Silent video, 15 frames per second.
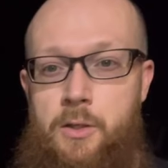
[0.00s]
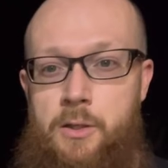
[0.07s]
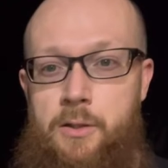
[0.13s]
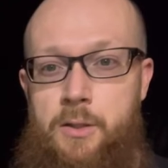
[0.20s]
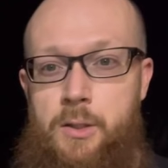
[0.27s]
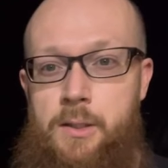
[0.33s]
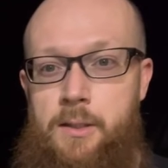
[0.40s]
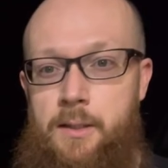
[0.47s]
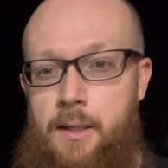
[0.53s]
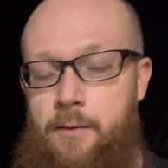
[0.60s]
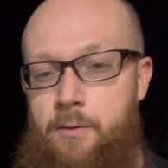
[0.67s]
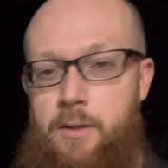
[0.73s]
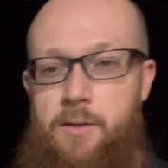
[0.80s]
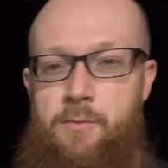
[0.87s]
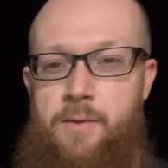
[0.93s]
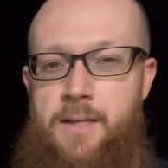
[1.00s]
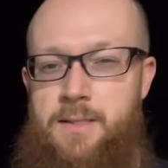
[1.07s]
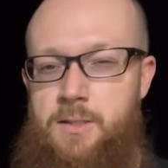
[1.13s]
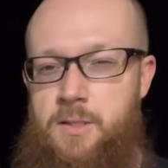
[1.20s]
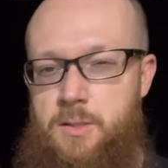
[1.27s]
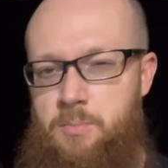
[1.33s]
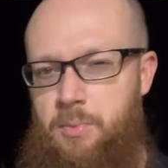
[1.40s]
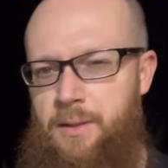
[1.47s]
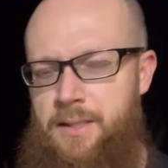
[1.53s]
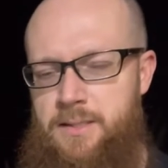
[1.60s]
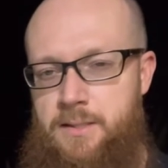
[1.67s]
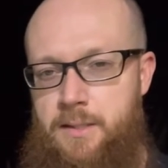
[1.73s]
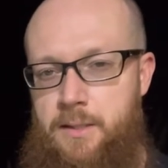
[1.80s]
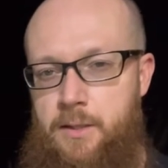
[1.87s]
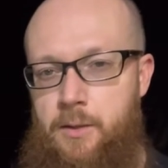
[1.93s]
hood. I've got the vents just
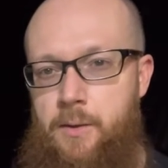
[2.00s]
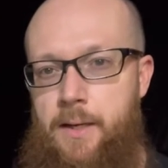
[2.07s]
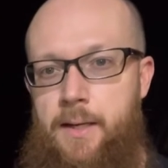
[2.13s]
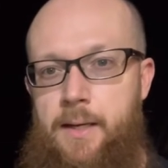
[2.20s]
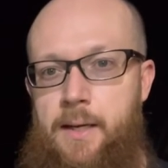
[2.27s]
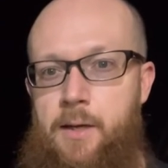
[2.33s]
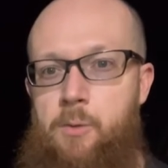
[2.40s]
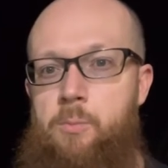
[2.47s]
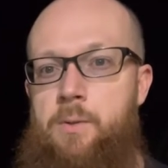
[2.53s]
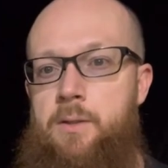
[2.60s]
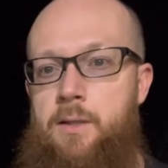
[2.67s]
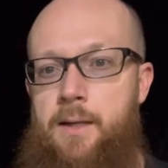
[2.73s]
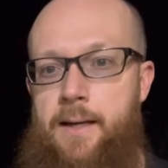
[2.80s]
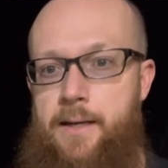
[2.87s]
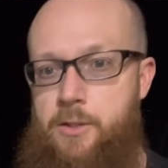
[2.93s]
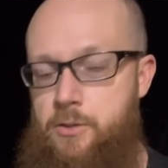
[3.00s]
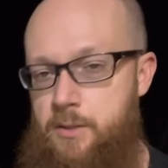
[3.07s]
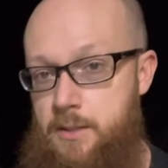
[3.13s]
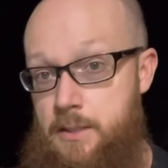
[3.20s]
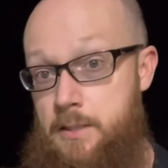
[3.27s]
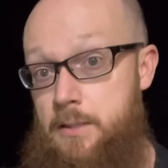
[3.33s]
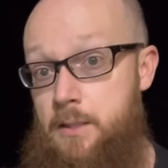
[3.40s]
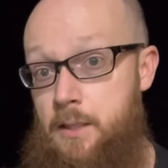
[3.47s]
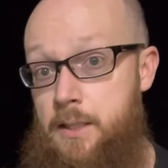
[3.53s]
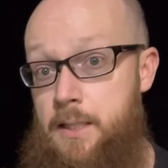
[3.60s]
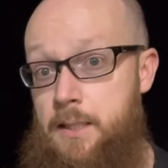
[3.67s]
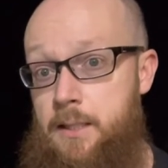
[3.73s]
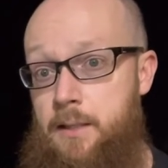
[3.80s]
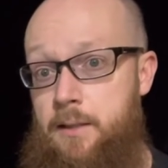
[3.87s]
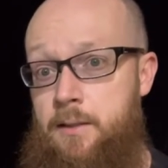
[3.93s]
placed in there right now, but not actually stuck
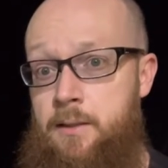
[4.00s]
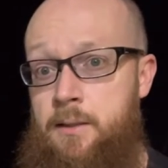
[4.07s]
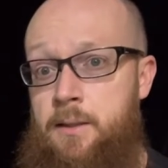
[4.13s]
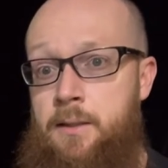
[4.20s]
in there.